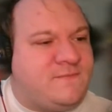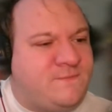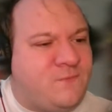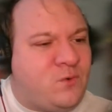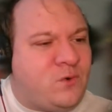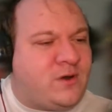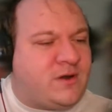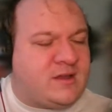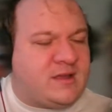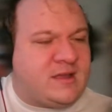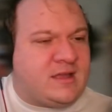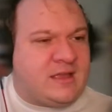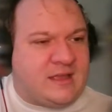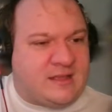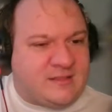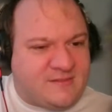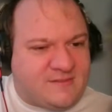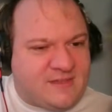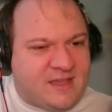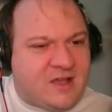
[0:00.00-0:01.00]
fort
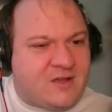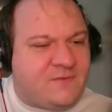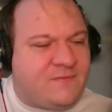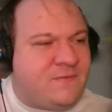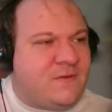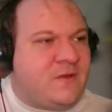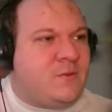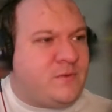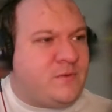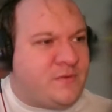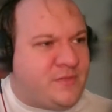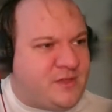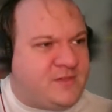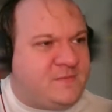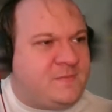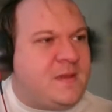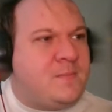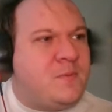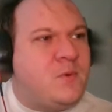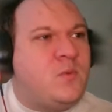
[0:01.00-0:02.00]
itself, where
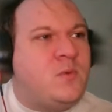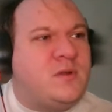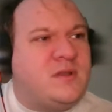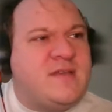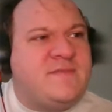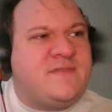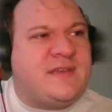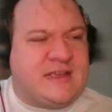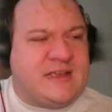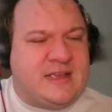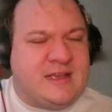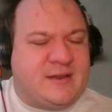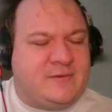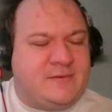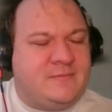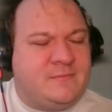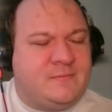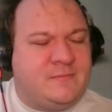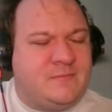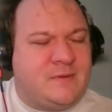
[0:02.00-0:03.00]
these people were living
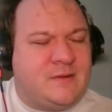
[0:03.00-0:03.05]
in,